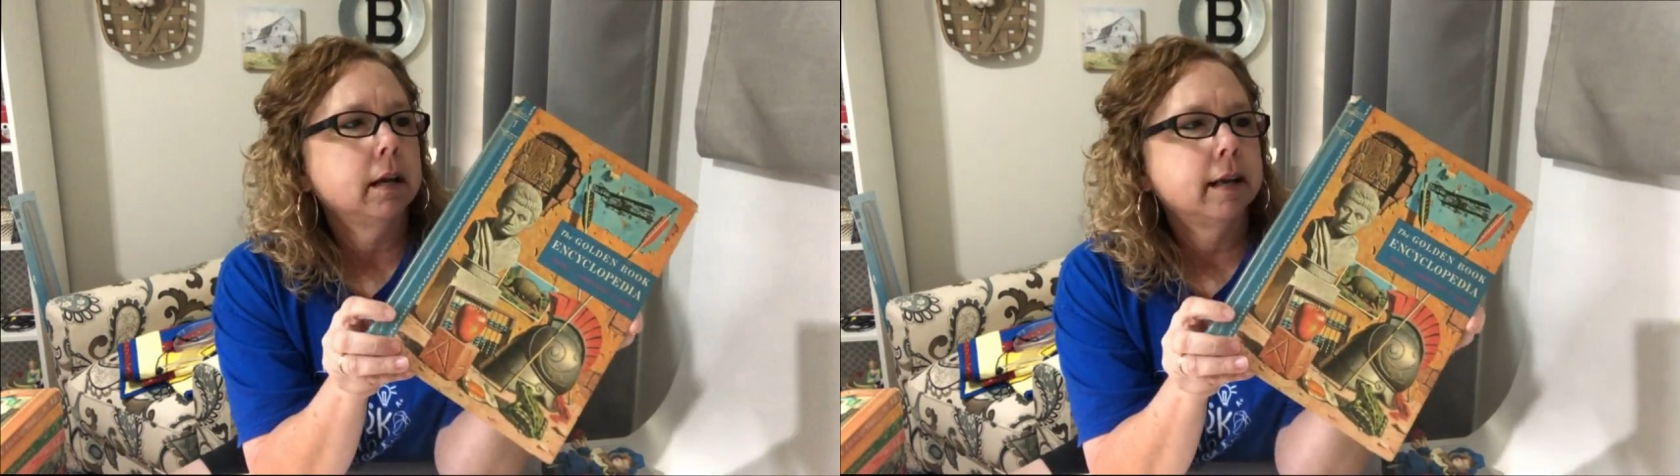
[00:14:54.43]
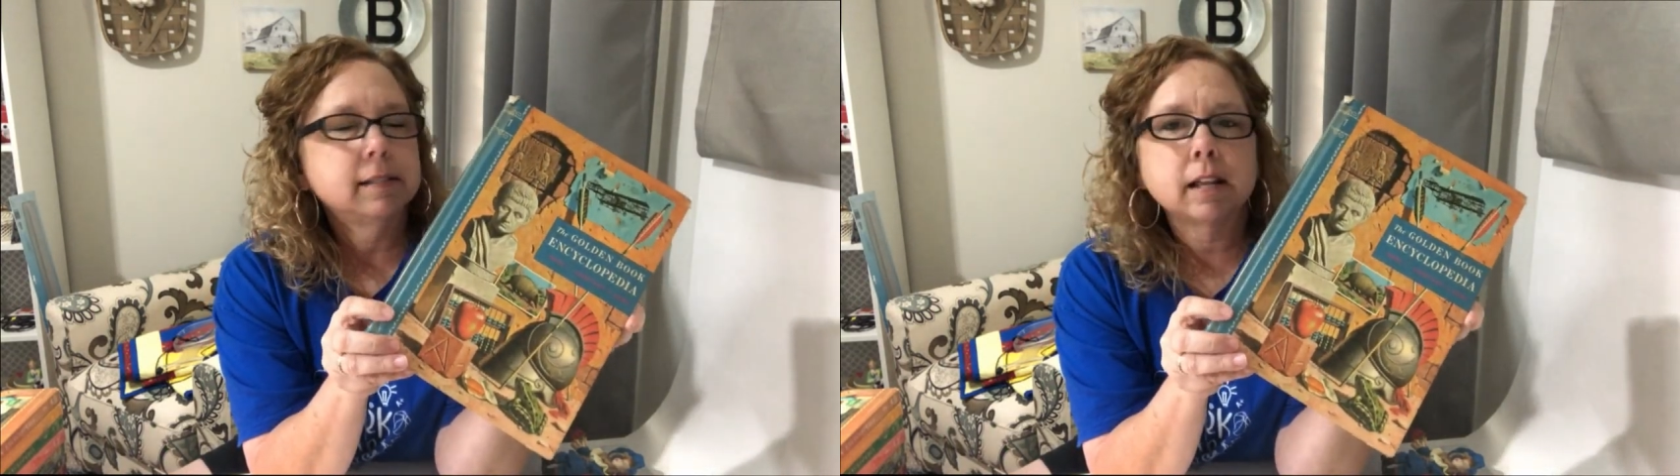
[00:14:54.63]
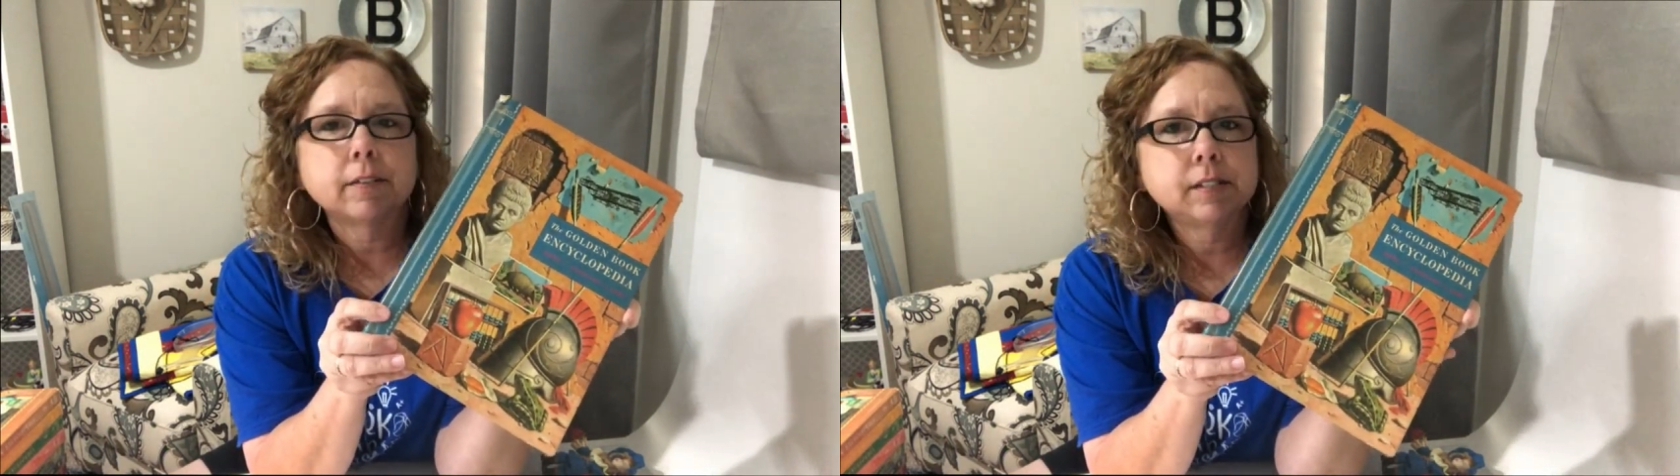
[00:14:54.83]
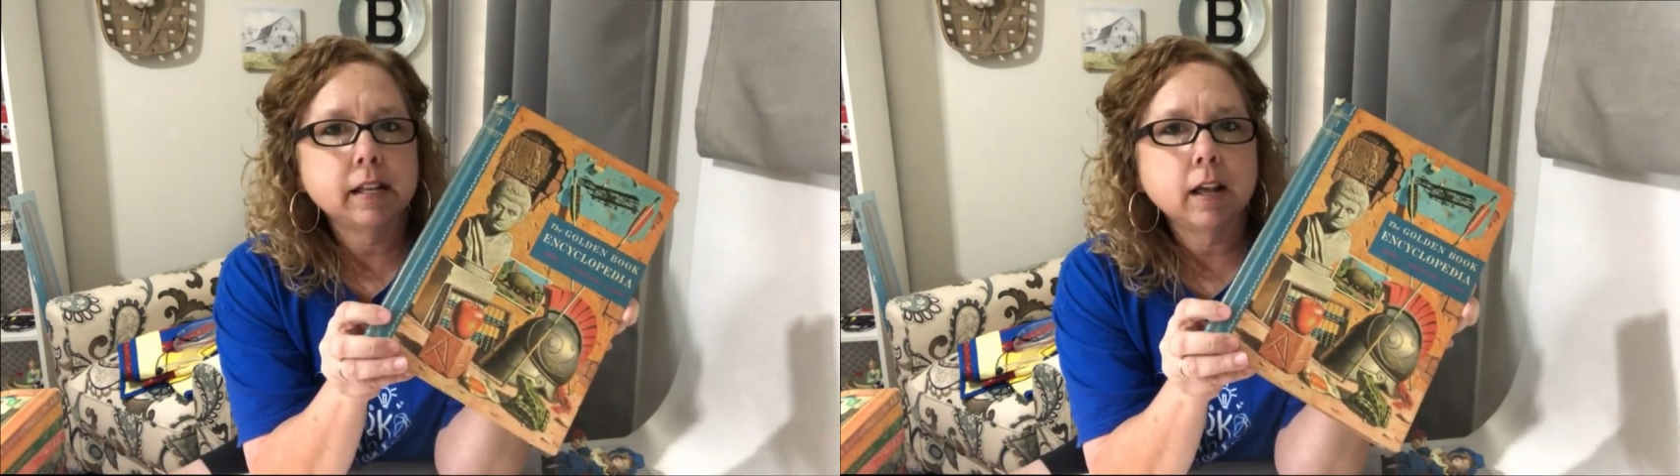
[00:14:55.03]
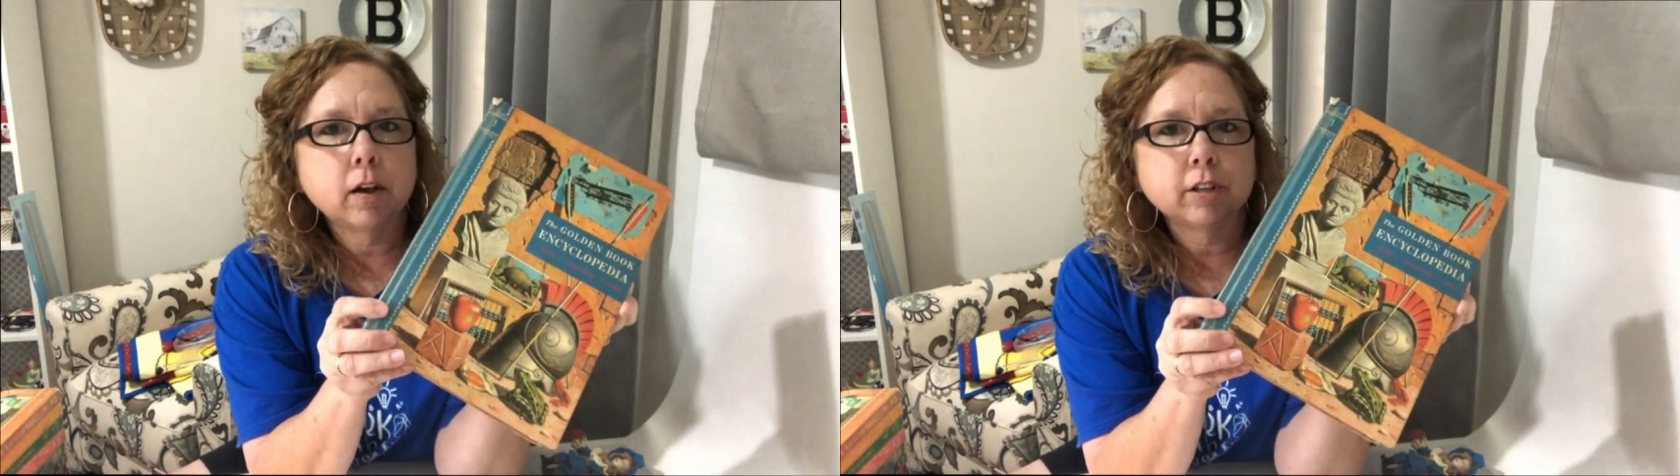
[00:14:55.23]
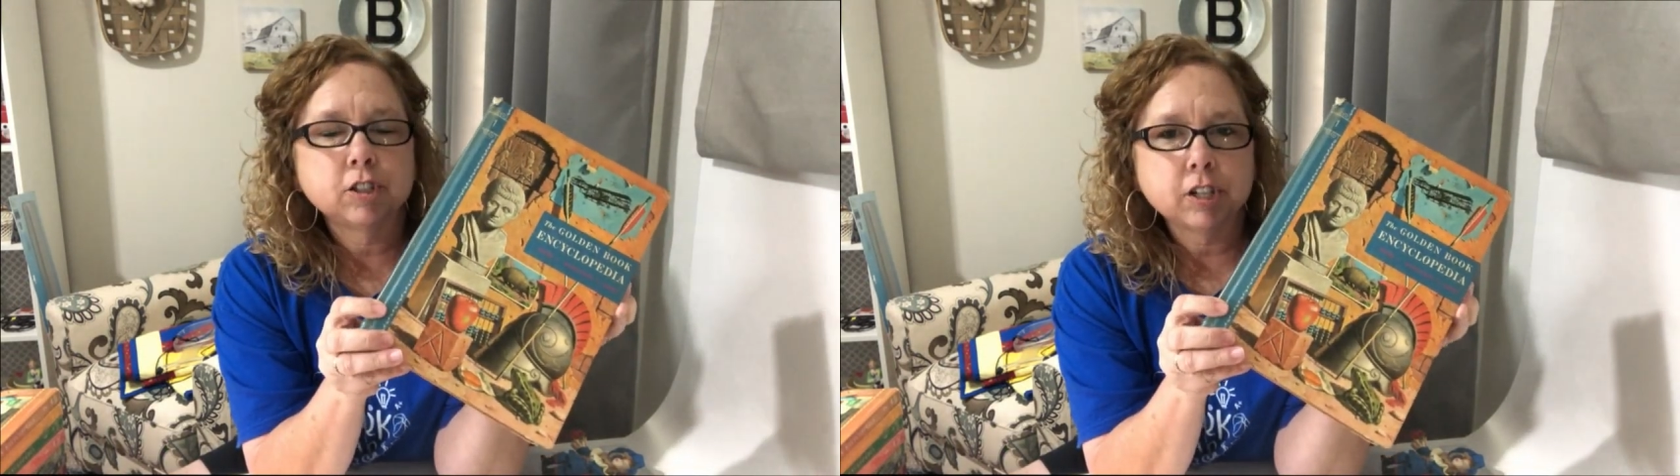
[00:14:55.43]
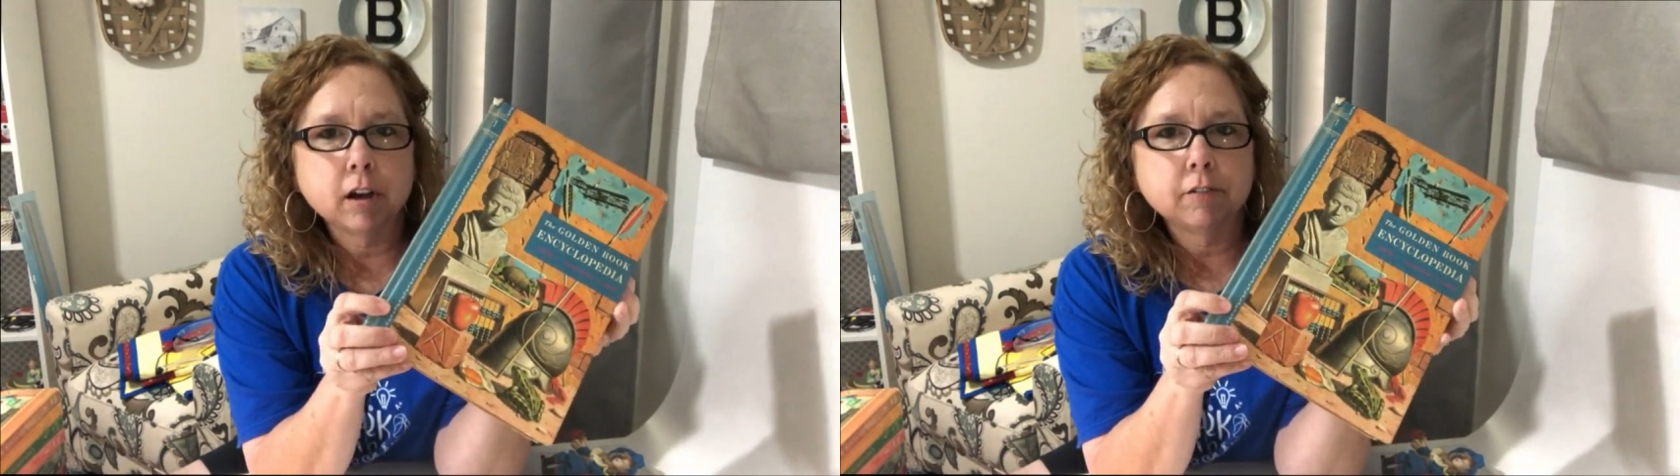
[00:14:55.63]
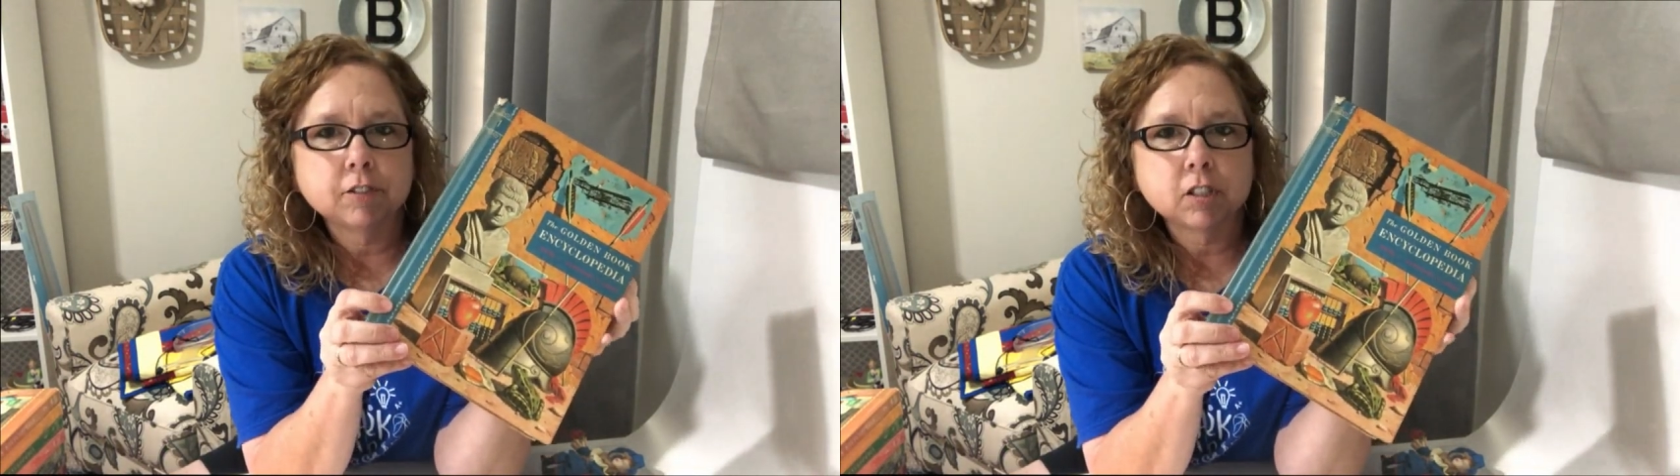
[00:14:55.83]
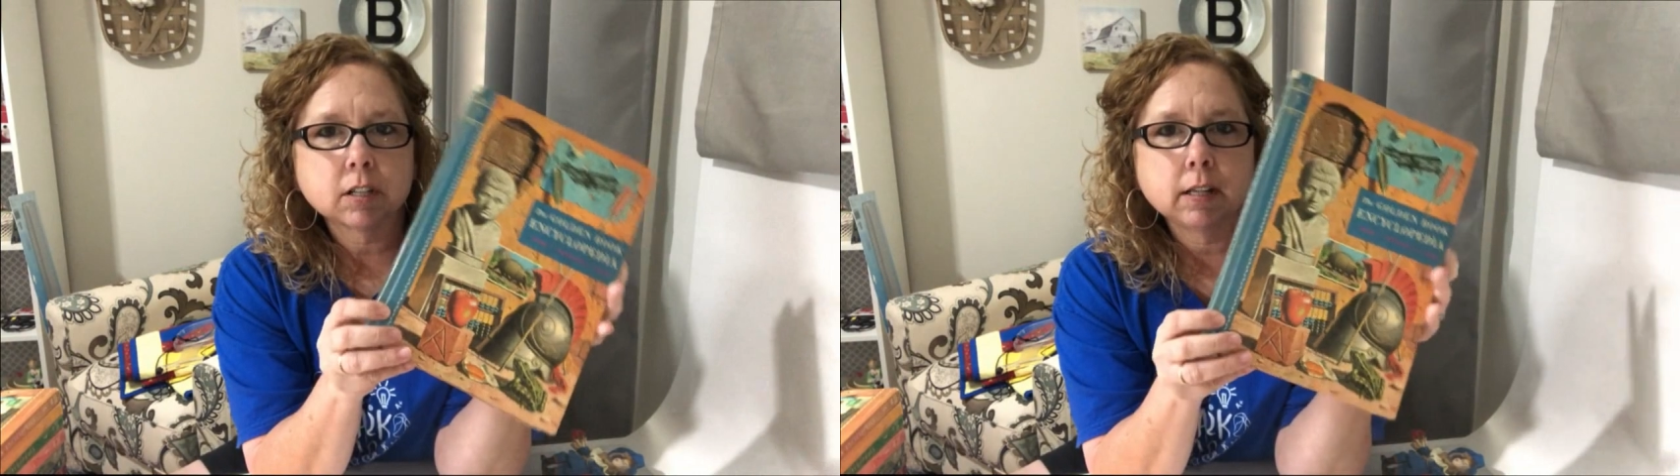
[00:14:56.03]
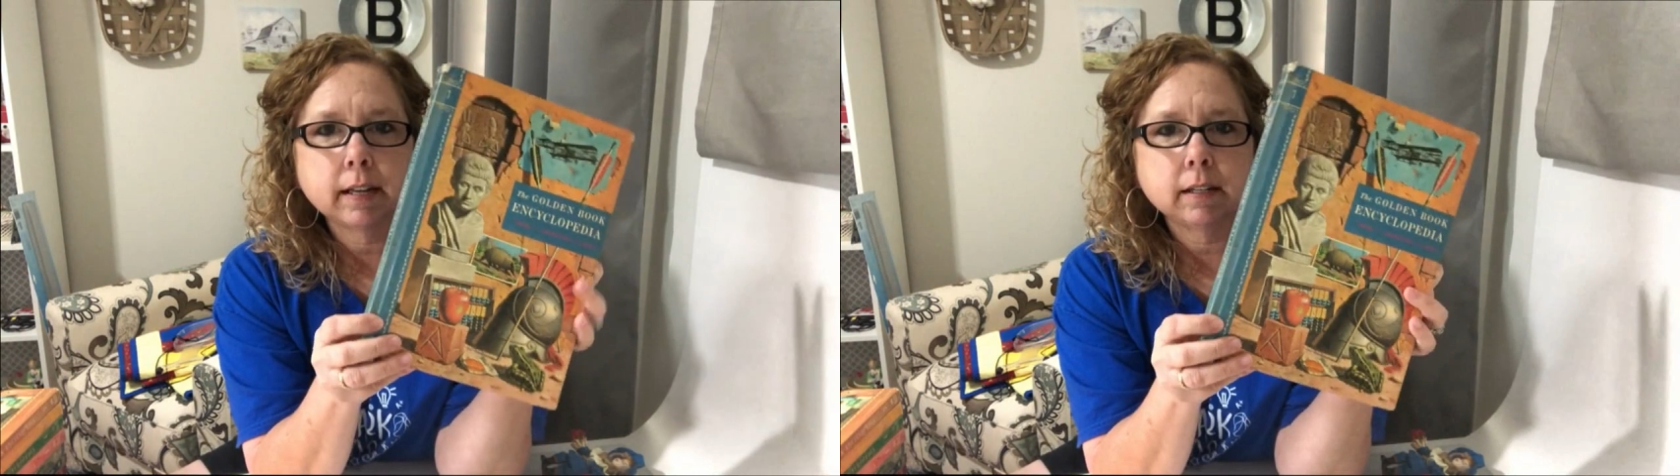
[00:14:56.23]
instead of sitting on a shelf just
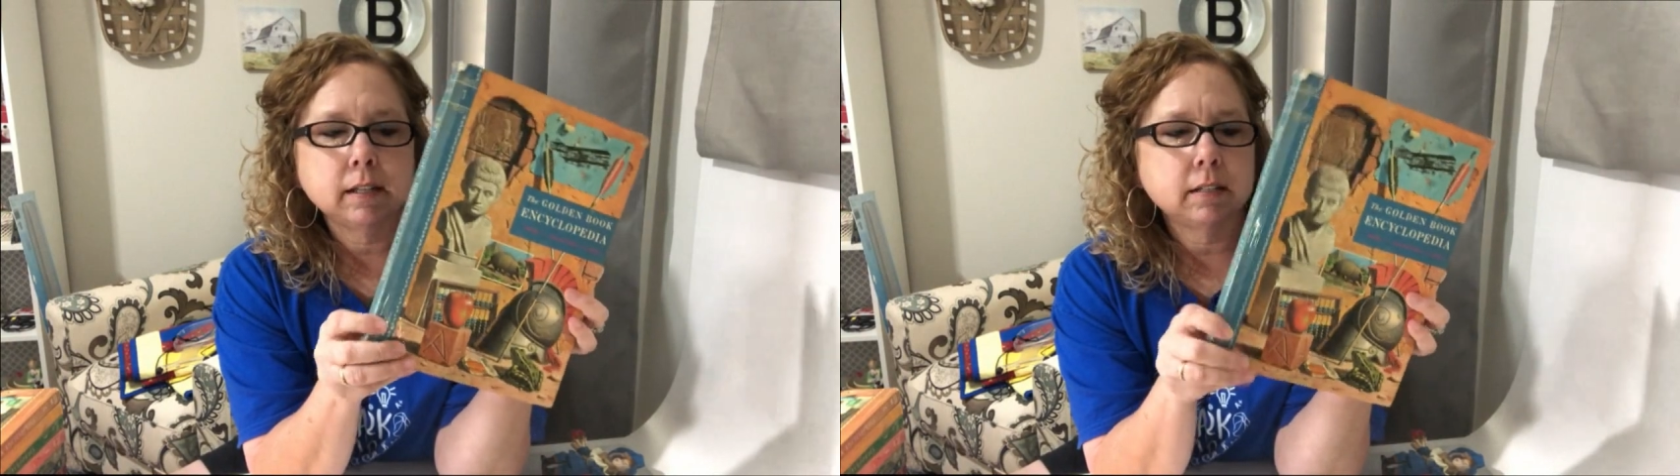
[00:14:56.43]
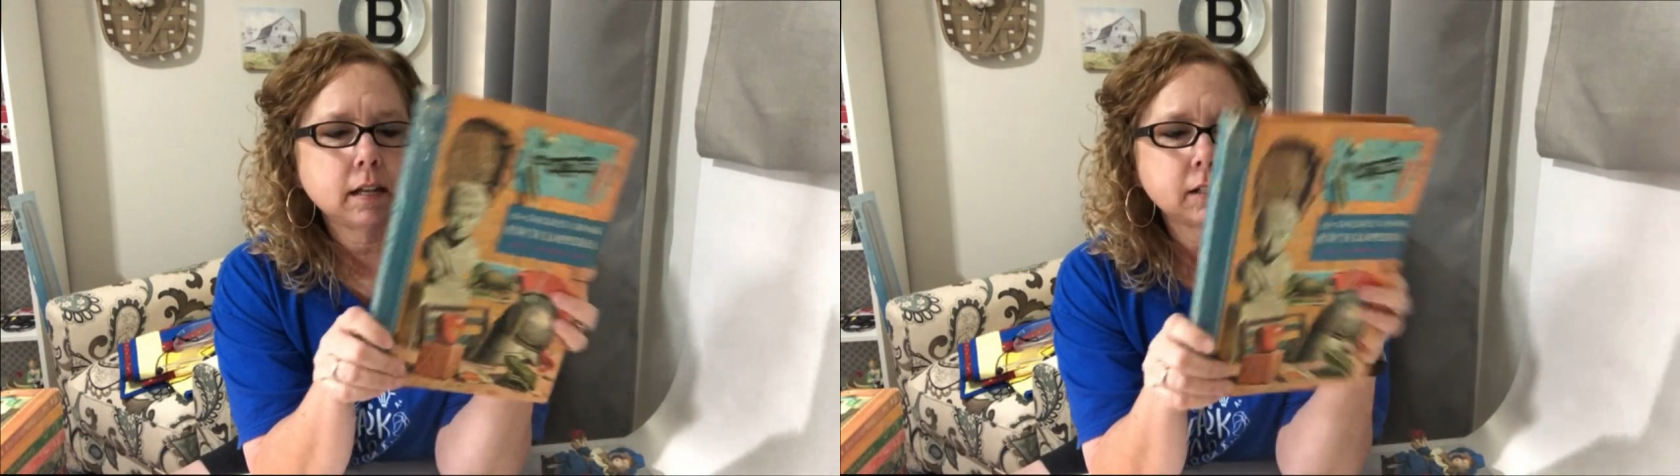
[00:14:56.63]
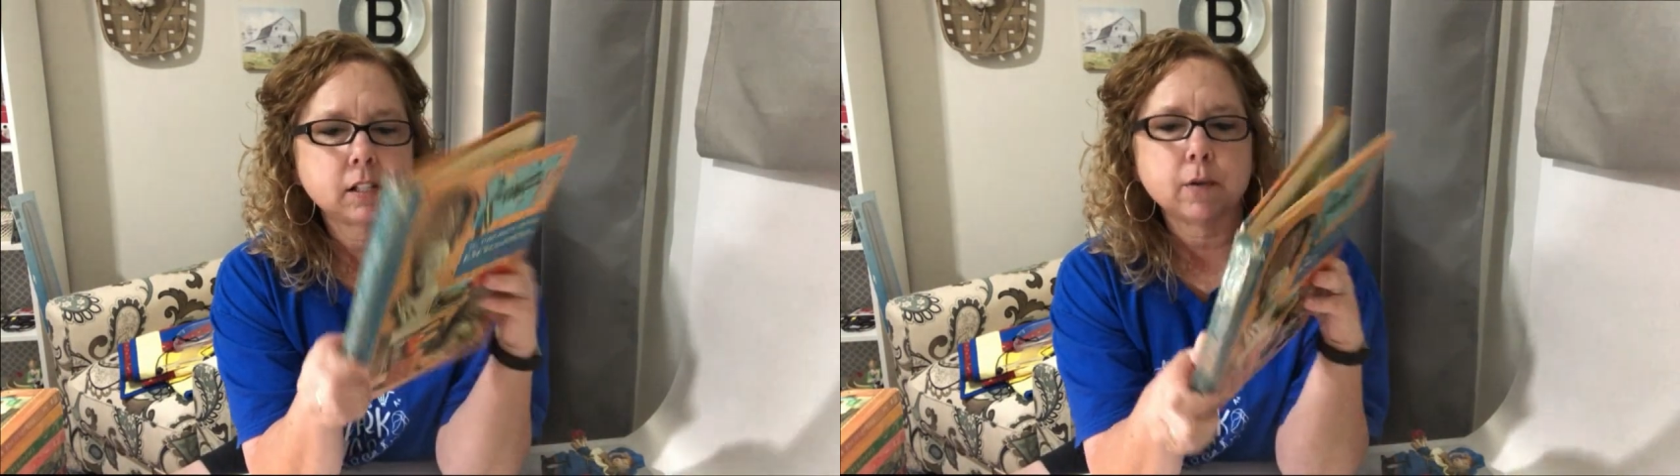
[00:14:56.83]
collecting dust.